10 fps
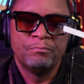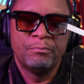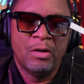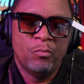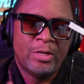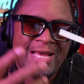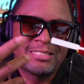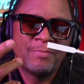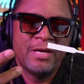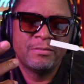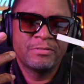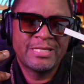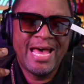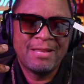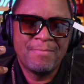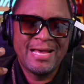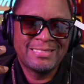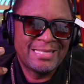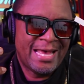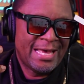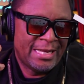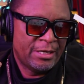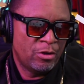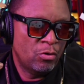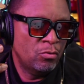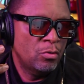But when I smelled them side by side, I know